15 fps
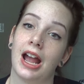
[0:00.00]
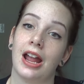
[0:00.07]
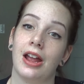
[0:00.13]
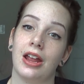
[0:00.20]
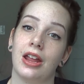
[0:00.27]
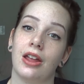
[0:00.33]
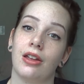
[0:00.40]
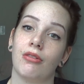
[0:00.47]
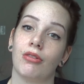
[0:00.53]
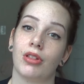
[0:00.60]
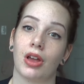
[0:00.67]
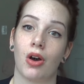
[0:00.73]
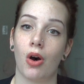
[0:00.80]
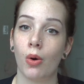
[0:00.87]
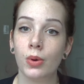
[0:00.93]
I
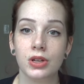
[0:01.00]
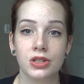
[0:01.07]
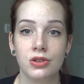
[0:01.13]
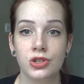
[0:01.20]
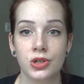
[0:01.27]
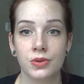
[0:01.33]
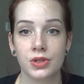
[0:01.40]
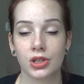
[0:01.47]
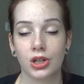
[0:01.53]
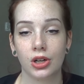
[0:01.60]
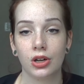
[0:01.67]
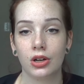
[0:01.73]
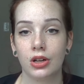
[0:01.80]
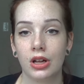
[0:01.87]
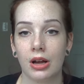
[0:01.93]
like always knew she was a
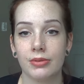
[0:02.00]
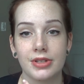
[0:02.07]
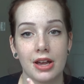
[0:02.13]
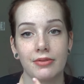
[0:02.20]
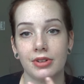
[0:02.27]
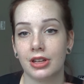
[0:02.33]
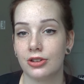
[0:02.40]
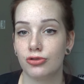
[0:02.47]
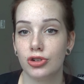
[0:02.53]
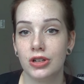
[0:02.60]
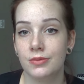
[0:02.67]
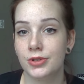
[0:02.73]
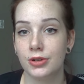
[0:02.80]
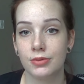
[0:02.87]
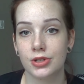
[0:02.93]
girl. I was having like
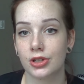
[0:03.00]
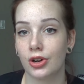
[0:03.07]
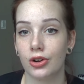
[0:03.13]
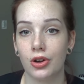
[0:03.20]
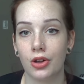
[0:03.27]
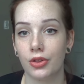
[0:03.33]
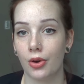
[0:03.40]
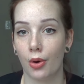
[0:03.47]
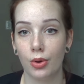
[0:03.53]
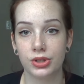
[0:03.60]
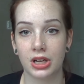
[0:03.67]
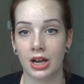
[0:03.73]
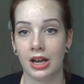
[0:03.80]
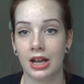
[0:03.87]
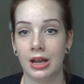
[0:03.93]
dreams she was a girl the whole
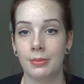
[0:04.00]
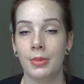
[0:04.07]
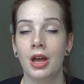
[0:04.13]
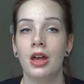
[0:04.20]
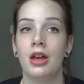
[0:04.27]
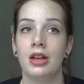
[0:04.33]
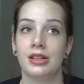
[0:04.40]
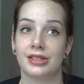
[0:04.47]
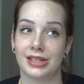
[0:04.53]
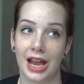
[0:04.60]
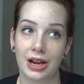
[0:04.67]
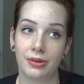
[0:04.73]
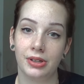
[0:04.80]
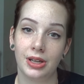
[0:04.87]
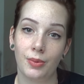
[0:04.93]
time.
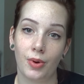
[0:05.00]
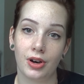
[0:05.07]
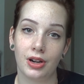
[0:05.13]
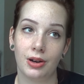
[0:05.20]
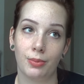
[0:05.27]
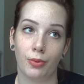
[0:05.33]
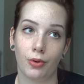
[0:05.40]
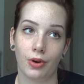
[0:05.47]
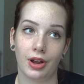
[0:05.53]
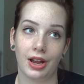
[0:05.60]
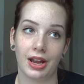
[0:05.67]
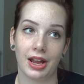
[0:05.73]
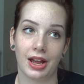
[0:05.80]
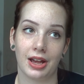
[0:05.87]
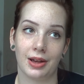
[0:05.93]
Zach really wanted a
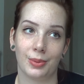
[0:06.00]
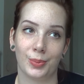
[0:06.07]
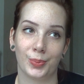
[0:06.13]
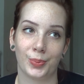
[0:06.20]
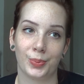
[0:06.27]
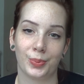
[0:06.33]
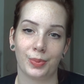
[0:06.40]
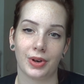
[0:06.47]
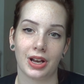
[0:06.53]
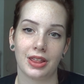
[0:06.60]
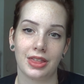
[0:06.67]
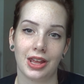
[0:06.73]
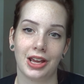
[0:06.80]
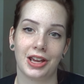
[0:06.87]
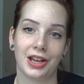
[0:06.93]
boy, but I
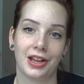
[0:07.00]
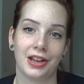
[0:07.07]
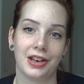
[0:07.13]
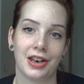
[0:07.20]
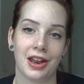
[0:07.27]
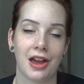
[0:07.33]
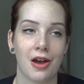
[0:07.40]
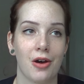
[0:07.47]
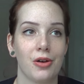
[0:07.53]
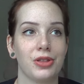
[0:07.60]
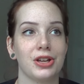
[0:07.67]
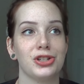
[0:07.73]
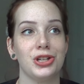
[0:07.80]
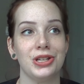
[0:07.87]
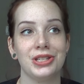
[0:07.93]
think now
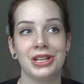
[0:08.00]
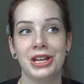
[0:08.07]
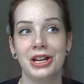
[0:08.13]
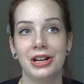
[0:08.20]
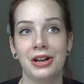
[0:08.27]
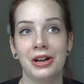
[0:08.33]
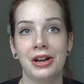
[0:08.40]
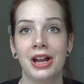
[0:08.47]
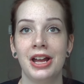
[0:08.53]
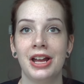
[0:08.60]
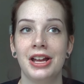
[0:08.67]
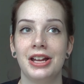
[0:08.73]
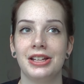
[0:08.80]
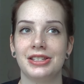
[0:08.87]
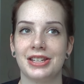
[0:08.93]
that she's here,
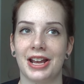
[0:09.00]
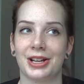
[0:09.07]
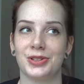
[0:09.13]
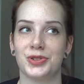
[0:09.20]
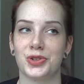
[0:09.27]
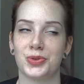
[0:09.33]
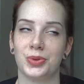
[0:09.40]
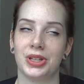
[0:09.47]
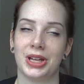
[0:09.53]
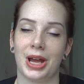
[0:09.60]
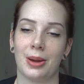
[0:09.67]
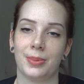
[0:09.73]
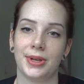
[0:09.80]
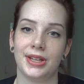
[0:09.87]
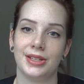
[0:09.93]
Zach is just really
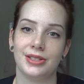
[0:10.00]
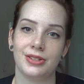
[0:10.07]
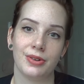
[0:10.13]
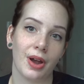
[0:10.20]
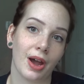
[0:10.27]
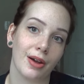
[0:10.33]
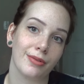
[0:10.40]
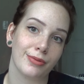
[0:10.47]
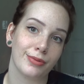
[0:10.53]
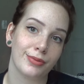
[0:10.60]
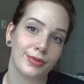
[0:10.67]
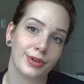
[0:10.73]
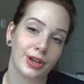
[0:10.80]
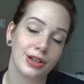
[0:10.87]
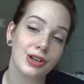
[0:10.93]
happy to have
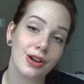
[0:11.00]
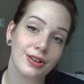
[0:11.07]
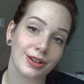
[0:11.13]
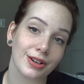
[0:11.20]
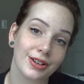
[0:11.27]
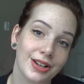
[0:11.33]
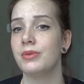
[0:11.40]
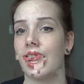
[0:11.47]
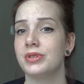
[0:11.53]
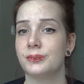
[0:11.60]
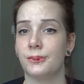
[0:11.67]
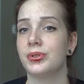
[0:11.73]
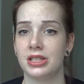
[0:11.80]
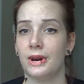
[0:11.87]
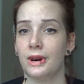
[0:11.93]
a daughter. I was
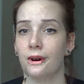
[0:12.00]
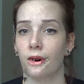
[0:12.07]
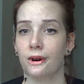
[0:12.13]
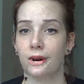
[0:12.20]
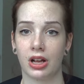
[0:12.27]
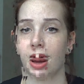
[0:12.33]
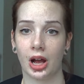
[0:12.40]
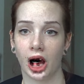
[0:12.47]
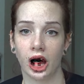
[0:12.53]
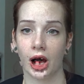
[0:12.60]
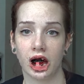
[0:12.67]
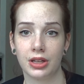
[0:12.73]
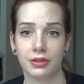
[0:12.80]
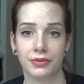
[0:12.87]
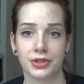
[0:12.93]
expecting her to come
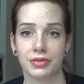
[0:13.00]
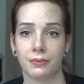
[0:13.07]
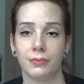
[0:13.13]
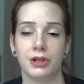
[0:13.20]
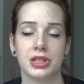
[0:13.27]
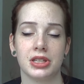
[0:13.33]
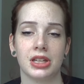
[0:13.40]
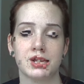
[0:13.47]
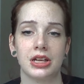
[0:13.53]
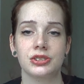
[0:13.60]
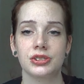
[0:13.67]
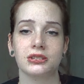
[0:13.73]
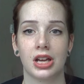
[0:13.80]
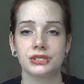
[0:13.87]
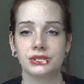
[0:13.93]
early for some reason. Like I
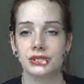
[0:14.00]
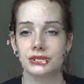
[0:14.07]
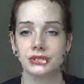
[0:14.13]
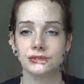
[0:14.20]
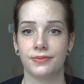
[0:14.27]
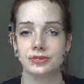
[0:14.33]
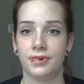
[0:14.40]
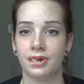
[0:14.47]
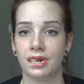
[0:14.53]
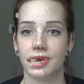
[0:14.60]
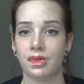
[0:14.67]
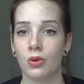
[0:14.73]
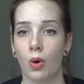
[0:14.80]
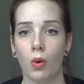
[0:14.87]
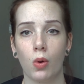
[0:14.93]
just had like this feeling
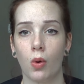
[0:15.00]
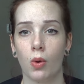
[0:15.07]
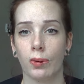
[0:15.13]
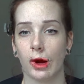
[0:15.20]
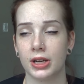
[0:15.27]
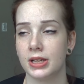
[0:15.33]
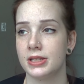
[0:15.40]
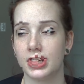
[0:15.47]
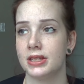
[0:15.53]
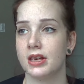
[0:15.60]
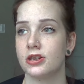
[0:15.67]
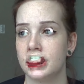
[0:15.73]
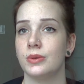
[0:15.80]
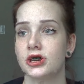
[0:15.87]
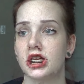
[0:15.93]
the whole pregnancy that
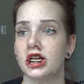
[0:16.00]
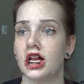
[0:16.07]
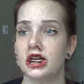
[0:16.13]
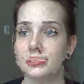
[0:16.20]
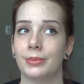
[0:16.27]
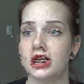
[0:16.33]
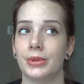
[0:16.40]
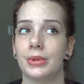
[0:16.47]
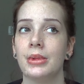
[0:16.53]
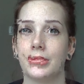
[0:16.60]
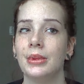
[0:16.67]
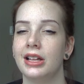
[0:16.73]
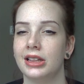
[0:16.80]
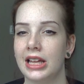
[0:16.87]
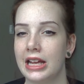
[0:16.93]
she was gonna come like
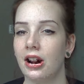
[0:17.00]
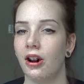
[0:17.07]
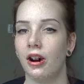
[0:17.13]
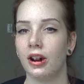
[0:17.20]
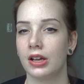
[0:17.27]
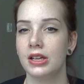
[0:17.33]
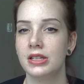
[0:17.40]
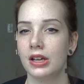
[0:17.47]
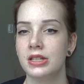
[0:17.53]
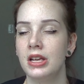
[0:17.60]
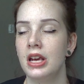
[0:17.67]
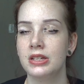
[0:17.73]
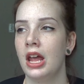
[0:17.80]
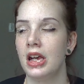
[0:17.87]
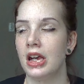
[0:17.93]
late August,
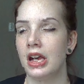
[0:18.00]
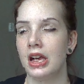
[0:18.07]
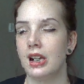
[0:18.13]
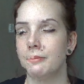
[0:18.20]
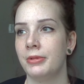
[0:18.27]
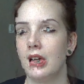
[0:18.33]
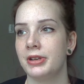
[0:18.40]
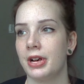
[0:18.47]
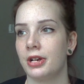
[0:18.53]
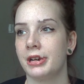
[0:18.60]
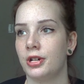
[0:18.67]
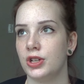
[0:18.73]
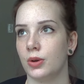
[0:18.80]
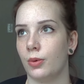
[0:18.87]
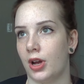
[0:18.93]
and I'm not exactly
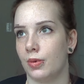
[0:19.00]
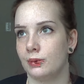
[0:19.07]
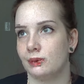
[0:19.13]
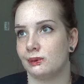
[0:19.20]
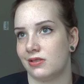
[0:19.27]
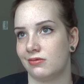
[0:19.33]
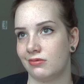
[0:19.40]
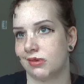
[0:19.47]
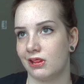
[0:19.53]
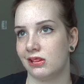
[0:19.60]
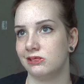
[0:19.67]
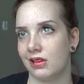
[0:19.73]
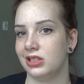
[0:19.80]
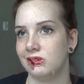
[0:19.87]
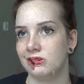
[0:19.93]
sure why. I just
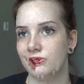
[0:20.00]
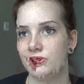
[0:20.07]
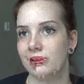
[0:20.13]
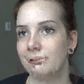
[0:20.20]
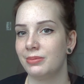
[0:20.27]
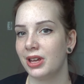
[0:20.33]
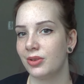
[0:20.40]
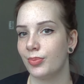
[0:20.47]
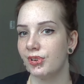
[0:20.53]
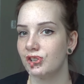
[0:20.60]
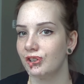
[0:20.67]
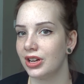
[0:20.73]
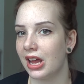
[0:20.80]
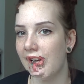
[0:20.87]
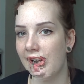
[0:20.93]
kind of did. She kept like
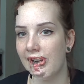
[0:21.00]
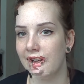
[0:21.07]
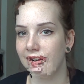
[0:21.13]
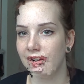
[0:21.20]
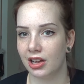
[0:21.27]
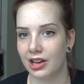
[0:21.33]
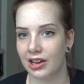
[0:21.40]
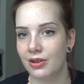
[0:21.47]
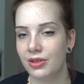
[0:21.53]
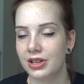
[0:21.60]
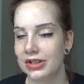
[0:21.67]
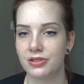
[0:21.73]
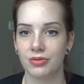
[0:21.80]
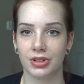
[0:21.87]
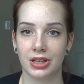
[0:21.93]
measuring ahead, and I know that
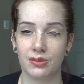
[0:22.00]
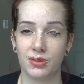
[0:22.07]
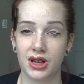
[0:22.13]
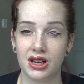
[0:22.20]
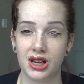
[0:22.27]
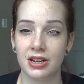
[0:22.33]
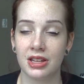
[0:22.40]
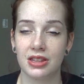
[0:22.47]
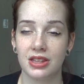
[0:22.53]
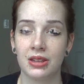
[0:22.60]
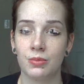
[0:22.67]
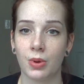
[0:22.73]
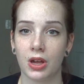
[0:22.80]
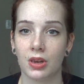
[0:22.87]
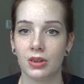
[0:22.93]
doesn't really mean anything,
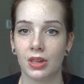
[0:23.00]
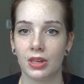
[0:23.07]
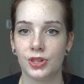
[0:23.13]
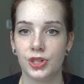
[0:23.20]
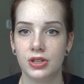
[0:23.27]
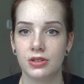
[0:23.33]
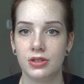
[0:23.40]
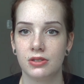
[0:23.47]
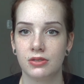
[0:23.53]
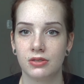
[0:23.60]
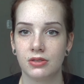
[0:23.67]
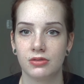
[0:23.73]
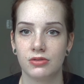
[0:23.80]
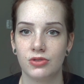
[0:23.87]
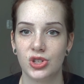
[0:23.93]
but like she's
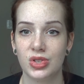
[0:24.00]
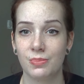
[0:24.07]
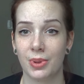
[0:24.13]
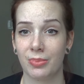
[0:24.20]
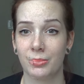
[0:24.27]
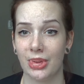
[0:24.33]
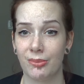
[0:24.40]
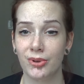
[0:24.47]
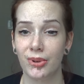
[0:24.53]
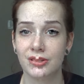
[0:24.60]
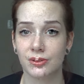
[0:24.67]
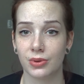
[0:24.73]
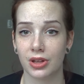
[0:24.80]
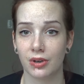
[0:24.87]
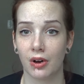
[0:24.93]
a big baby,
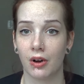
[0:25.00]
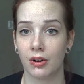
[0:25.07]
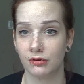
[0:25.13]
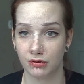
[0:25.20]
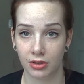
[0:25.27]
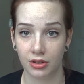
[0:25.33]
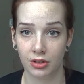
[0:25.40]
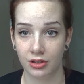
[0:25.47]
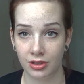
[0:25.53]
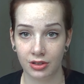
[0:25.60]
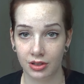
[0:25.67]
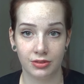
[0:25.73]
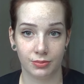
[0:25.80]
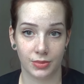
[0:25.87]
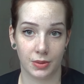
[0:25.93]
so I thought
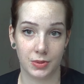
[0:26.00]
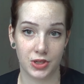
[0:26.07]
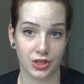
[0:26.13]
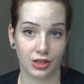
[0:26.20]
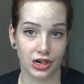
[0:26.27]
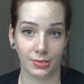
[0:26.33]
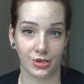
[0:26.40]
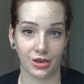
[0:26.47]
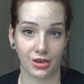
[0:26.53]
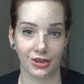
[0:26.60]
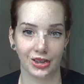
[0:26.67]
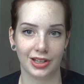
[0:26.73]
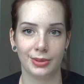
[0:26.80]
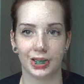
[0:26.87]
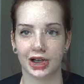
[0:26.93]
maybe she'd come a little
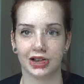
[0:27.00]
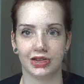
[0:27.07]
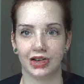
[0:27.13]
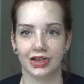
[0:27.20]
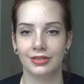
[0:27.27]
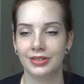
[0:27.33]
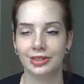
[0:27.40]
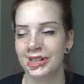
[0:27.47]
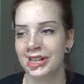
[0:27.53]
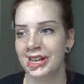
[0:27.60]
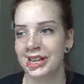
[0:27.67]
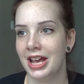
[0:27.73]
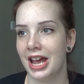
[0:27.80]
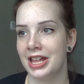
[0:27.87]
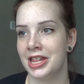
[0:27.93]
early, but no.
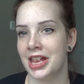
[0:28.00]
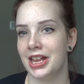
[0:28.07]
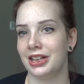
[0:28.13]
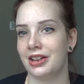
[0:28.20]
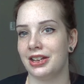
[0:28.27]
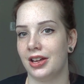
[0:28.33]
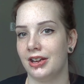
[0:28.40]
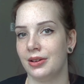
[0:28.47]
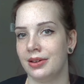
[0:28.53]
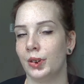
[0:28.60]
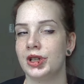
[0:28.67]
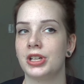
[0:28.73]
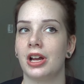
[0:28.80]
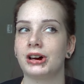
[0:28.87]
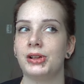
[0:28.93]
And then
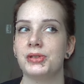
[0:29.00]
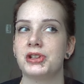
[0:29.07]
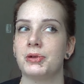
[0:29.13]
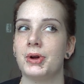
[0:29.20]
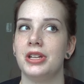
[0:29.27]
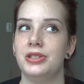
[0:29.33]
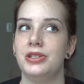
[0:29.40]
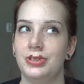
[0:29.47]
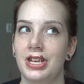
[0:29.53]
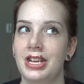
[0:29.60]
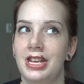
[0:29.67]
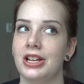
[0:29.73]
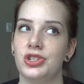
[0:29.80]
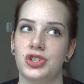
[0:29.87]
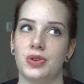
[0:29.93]
once I got closer to my due
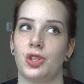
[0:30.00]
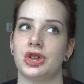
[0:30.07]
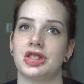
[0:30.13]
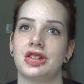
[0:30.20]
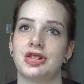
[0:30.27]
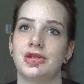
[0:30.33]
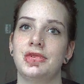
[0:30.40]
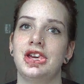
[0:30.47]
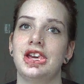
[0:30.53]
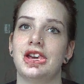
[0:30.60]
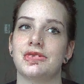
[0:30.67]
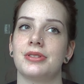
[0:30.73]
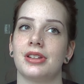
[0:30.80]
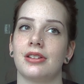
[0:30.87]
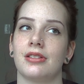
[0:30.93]
date and she wasn't coming, I
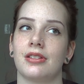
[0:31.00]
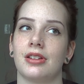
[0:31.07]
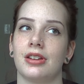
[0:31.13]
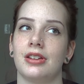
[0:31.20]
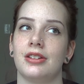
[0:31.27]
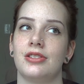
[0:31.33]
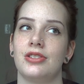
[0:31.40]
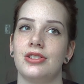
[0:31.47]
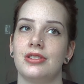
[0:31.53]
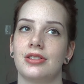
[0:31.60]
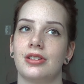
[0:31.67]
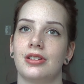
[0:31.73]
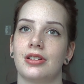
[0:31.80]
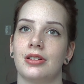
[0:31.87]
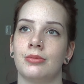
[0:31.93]
was like, okay, she's
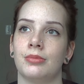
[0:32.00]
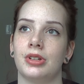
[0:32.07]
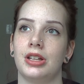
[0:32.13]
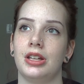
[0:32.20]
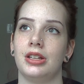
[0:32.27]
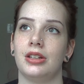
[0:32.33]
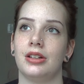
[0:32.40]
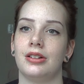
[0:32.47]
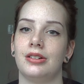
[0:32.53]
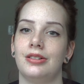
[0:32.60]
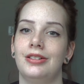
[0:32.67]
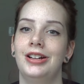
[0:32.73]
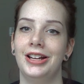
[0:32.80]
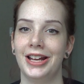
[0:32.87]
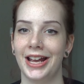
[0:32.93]
gonna come late now.
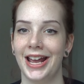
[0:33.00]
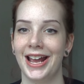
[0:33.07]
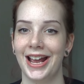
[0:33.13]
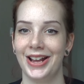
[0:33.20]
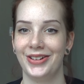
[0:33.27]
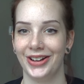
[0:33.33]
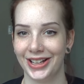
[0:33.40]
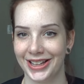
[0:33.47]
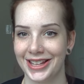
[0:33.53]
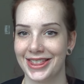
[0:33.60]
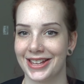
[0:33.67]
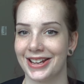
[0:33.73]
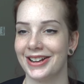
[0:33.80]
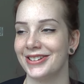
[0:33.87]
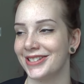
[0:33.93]
I really
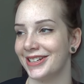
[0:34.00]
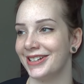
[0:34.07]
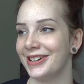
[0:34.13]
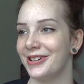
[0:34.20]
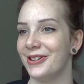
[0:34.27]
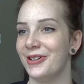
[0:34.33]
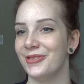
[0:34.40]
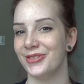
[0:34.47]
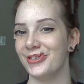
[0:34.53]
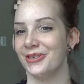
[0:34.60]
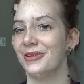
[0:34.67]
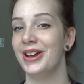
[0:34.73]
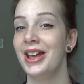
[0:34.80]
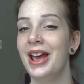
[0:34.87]
thought I was gonna go overdue.